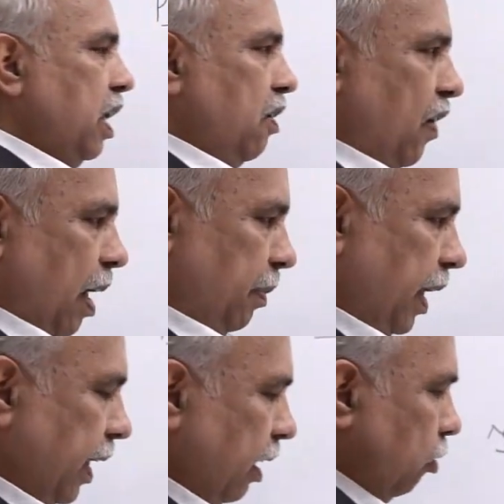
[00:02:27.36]
if I am
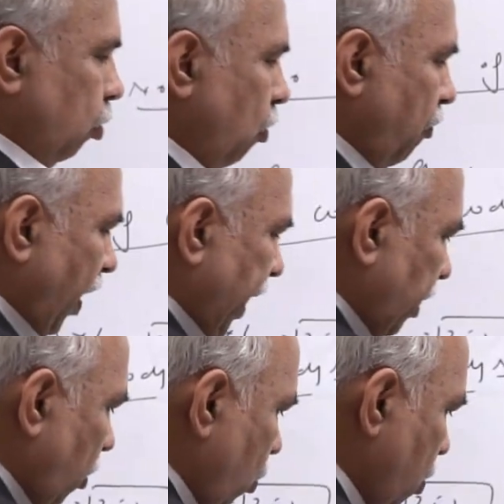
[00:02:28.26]
taking
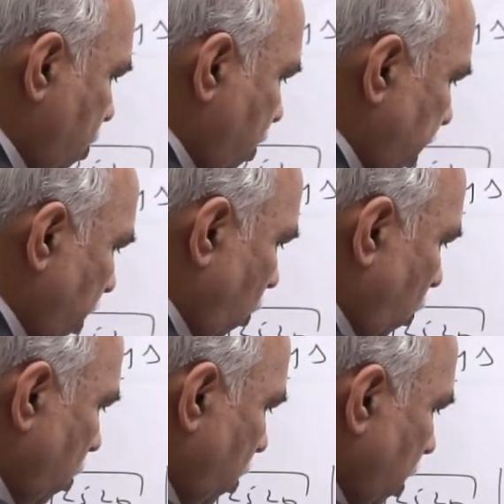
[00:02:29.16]

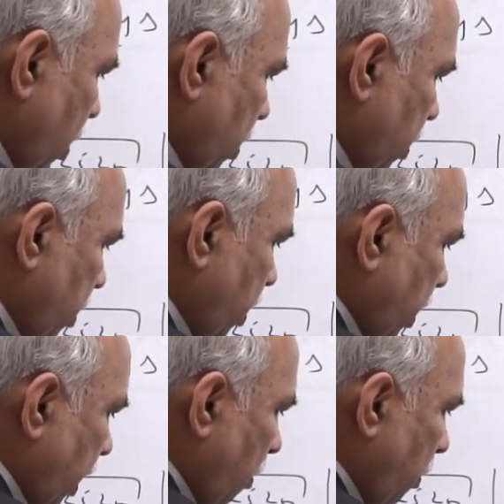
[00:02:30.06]
2520, the
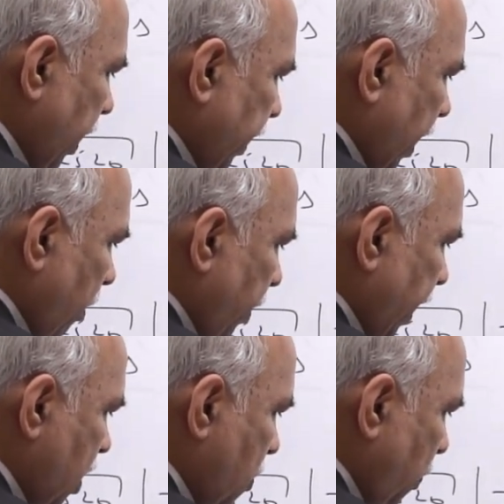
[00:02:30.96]
number can be
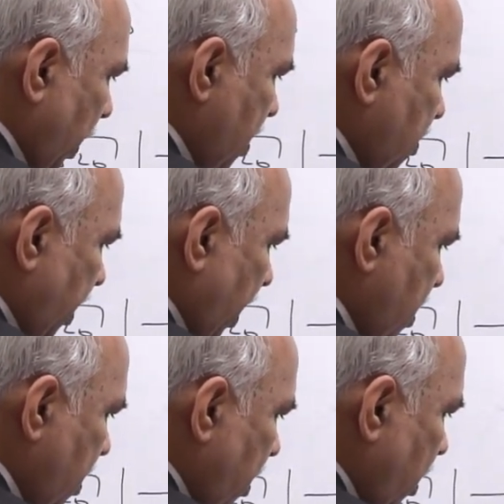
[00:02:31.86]
expressed
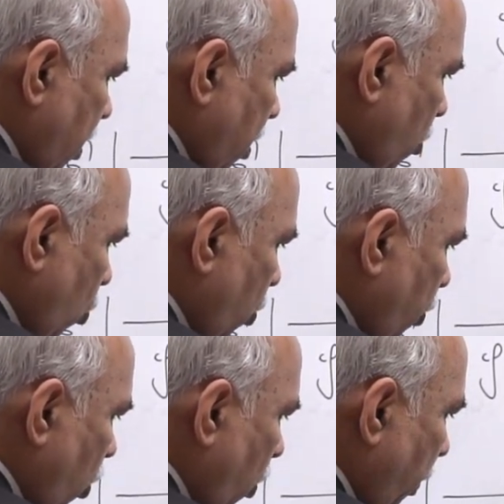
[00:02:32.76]
as 2
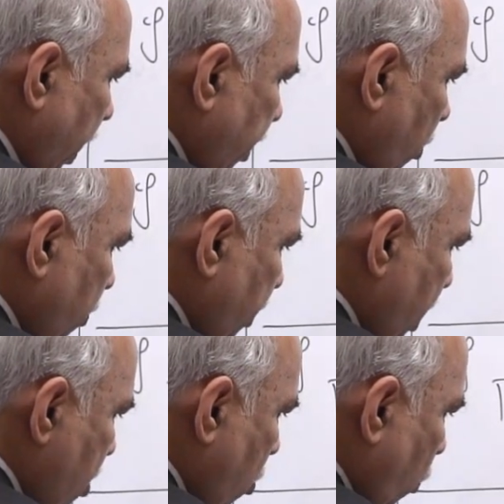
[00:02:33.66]
cube into
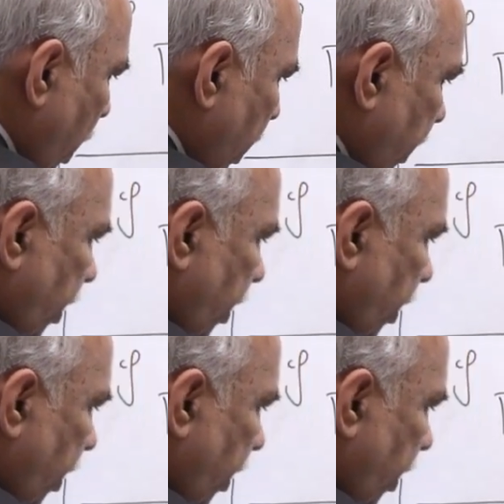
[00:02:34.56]
3 square